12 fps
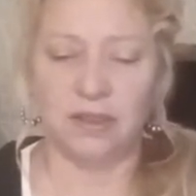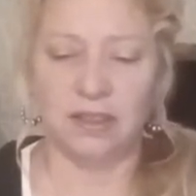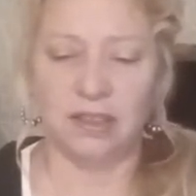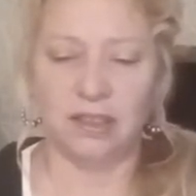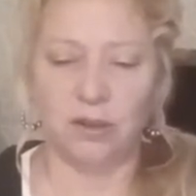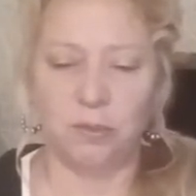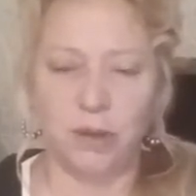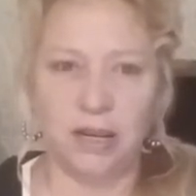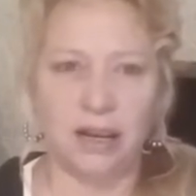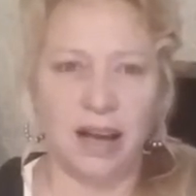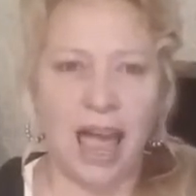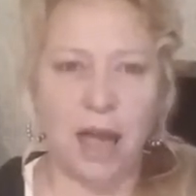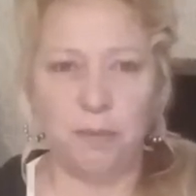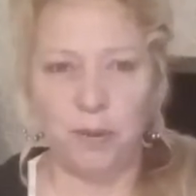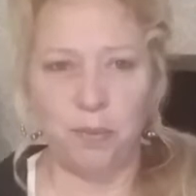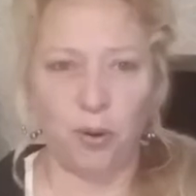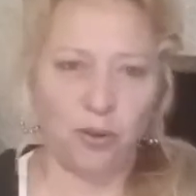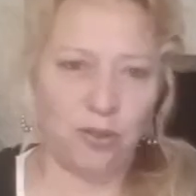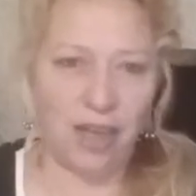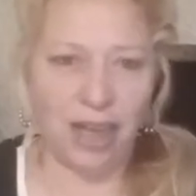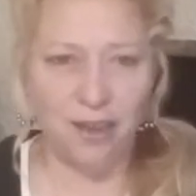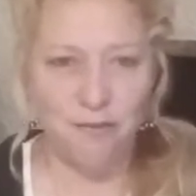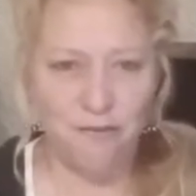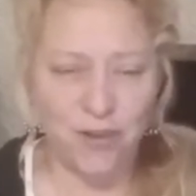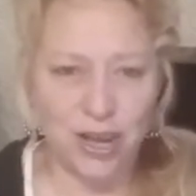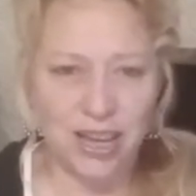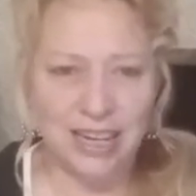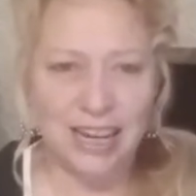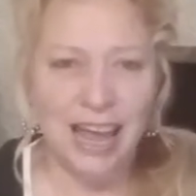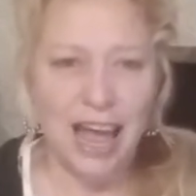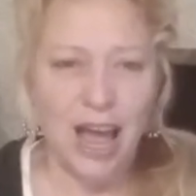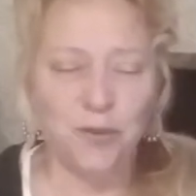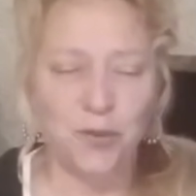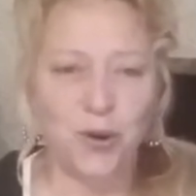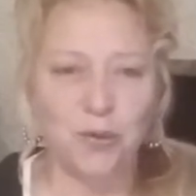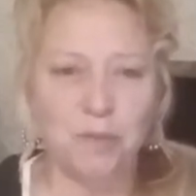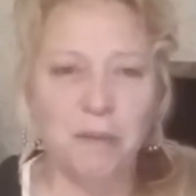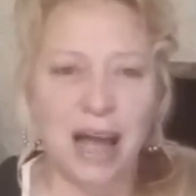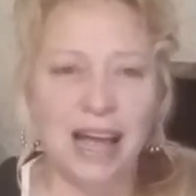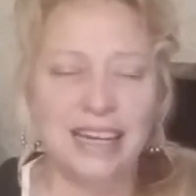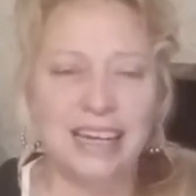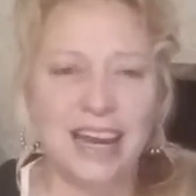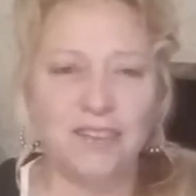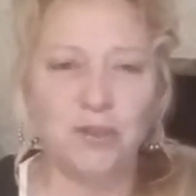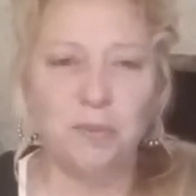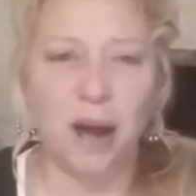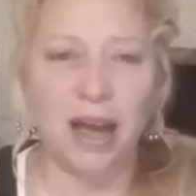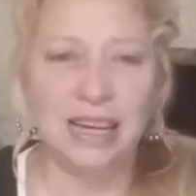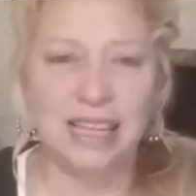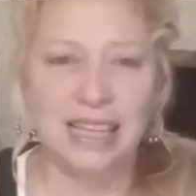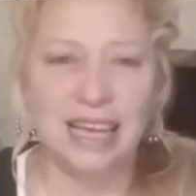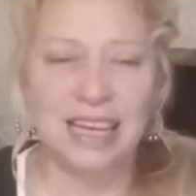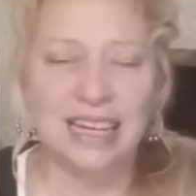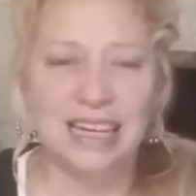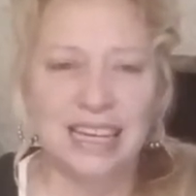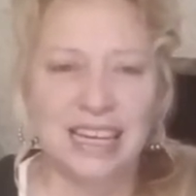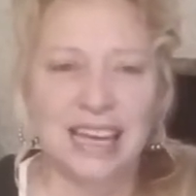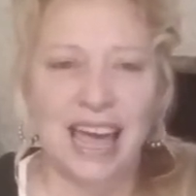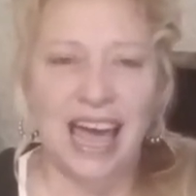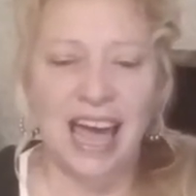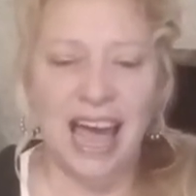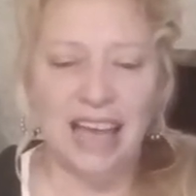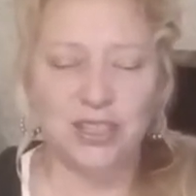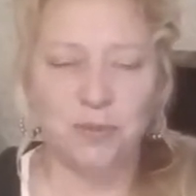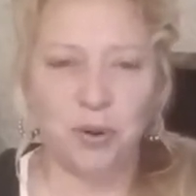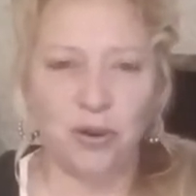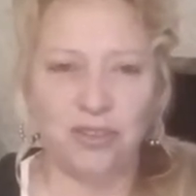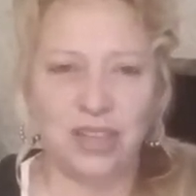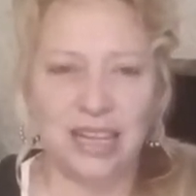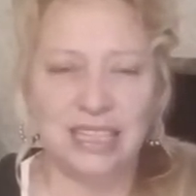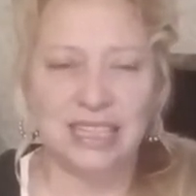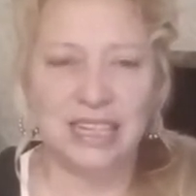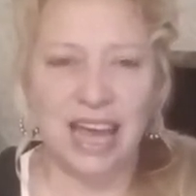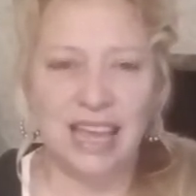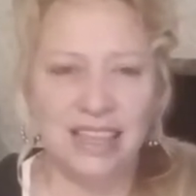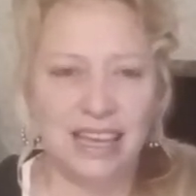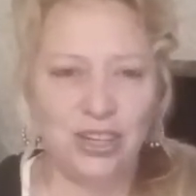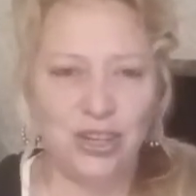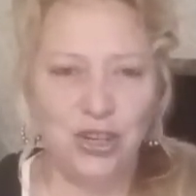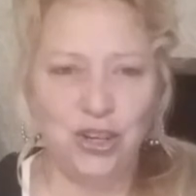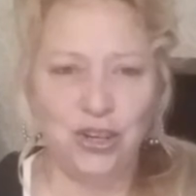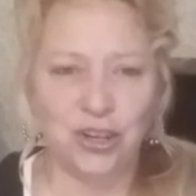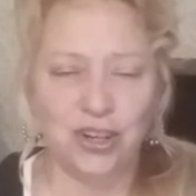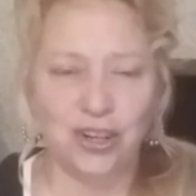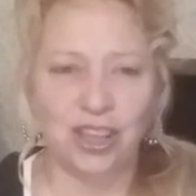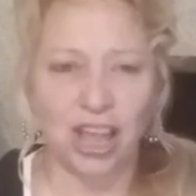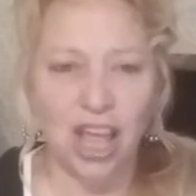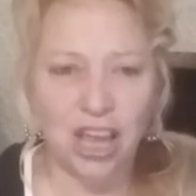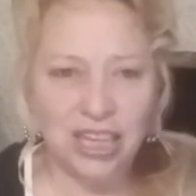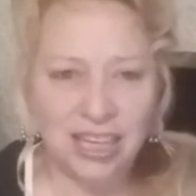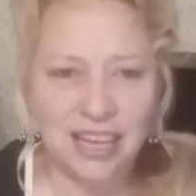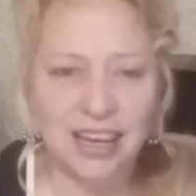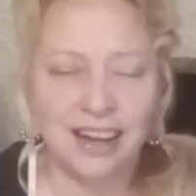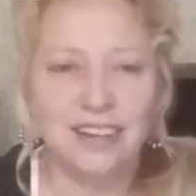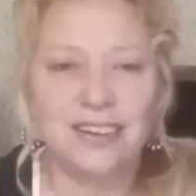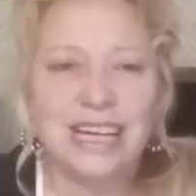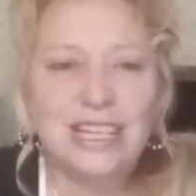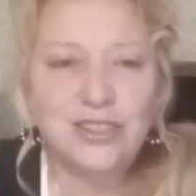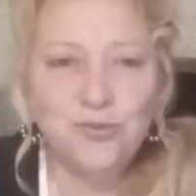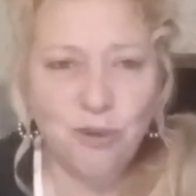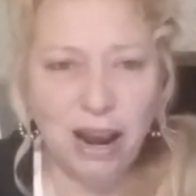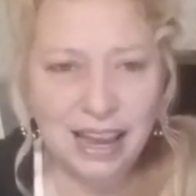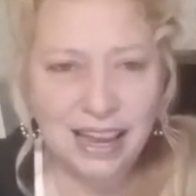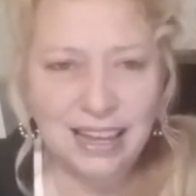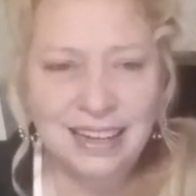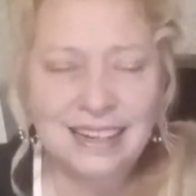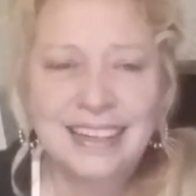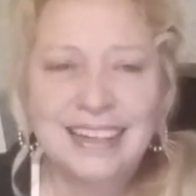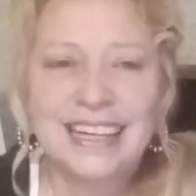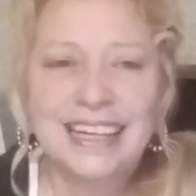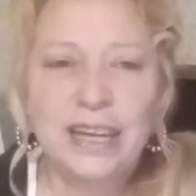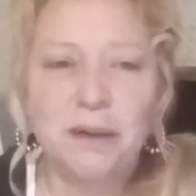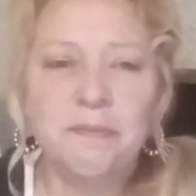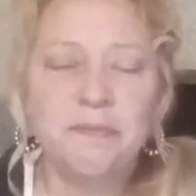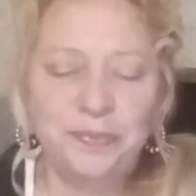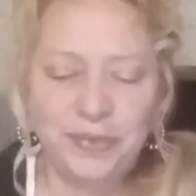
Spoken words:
a little bit of happy birthday fun, I want to remind everybody that has a birthday today that your lucky color is red. Yep,